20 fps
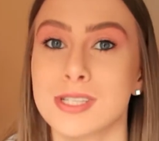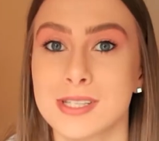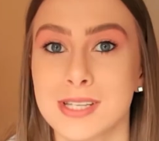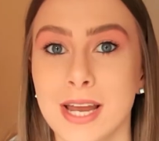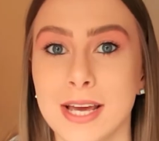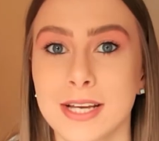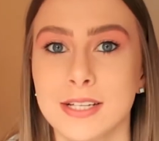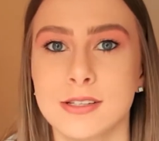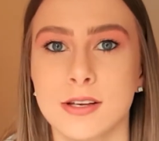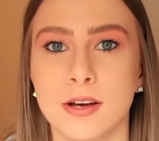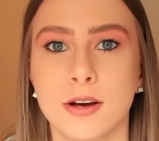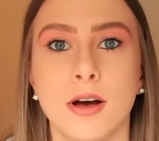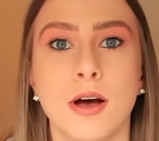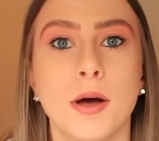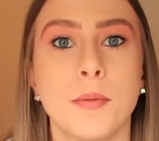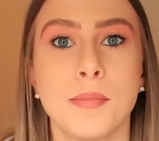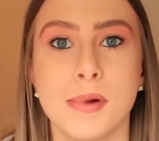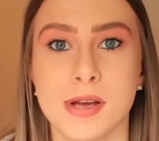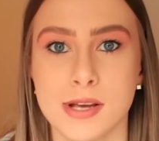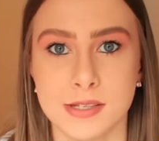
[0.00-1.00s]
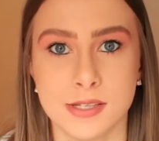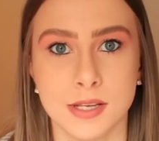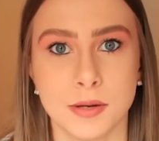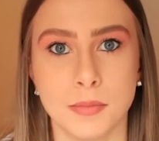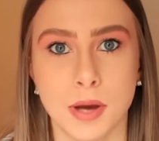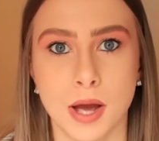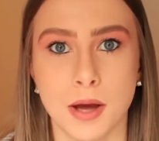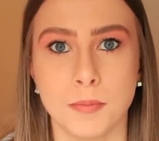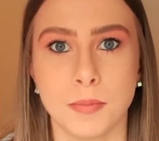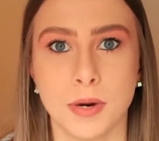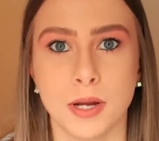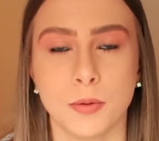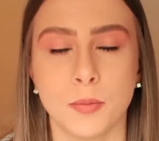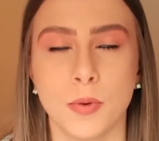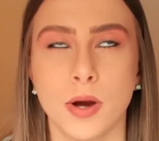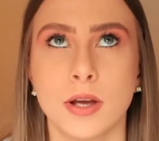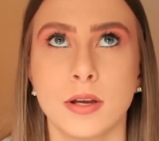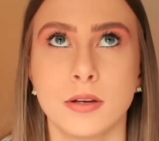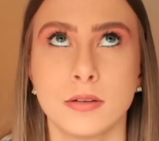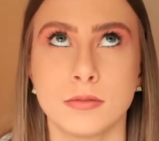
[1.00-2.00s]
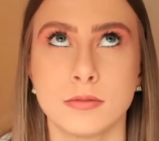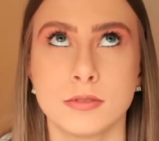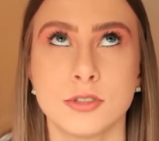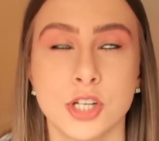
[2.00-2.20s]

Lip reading: Slater, amazing man by the way,